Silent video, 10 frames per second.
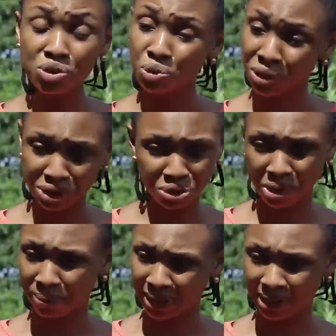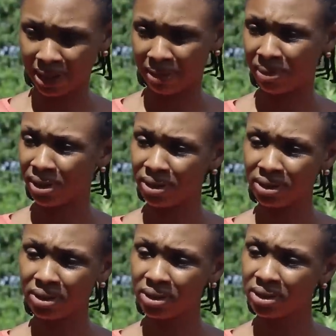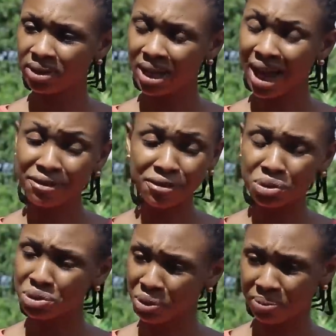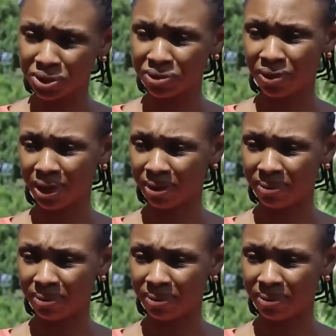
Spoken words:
This is really troubling him. I feel so much for